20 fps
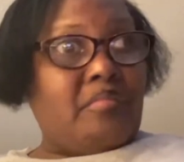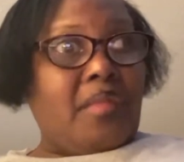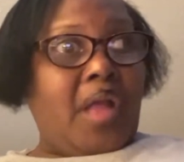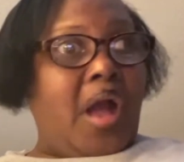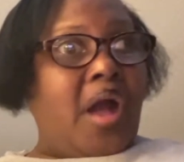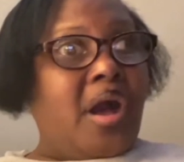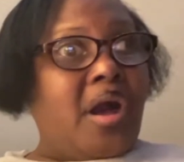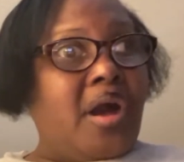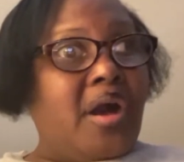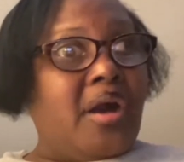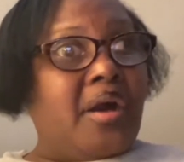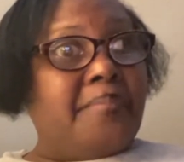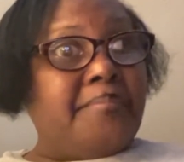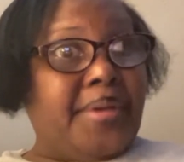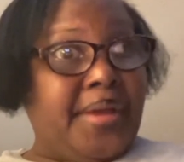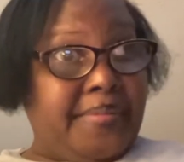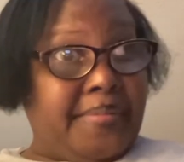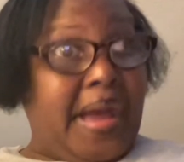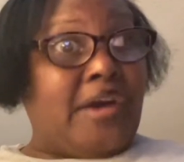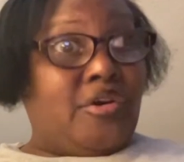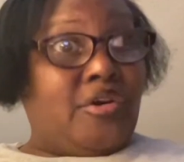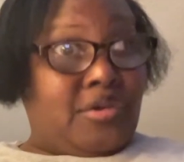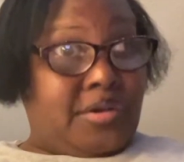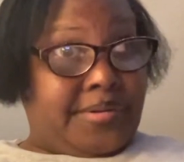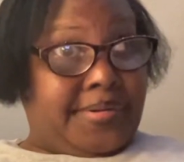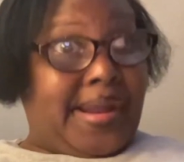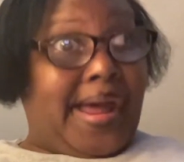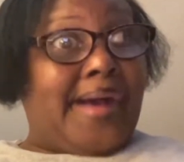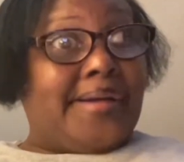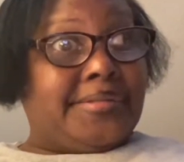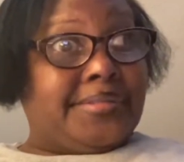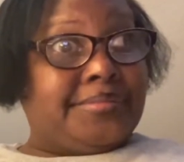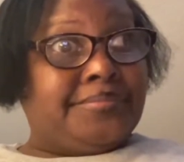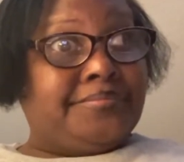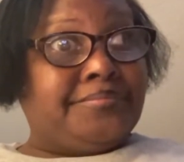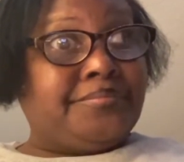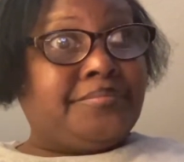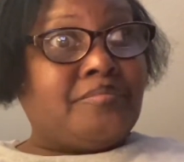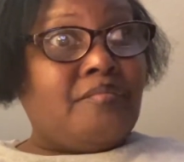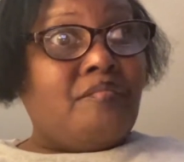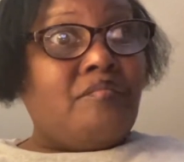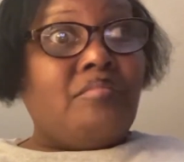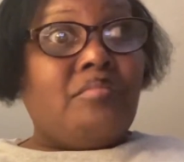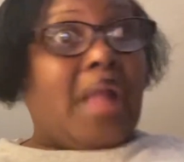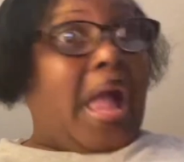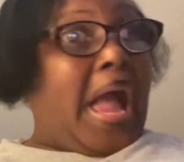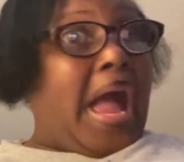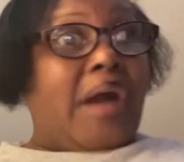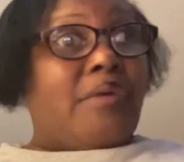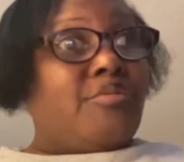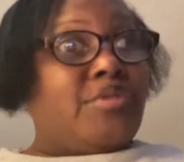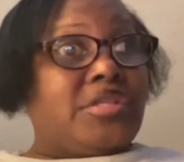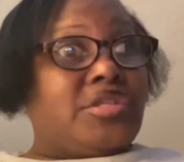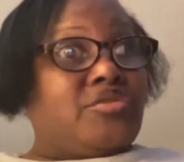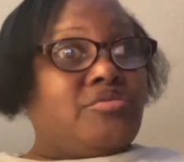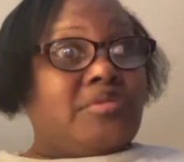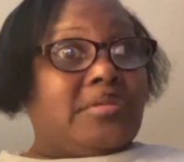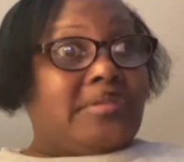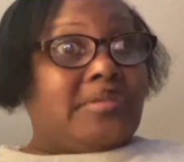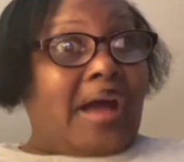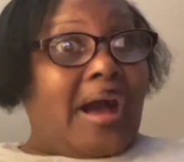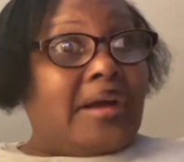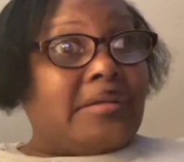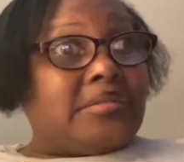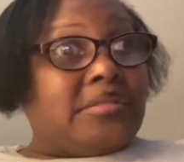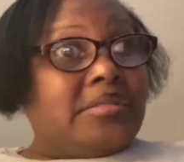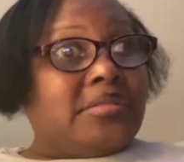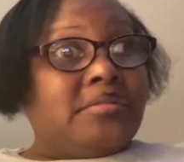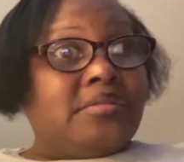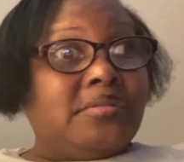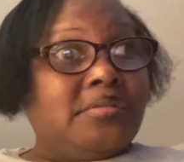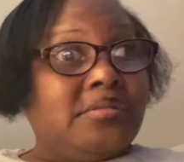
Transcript: Uh-uh, baby, I go to the doctor. I went through the doctor.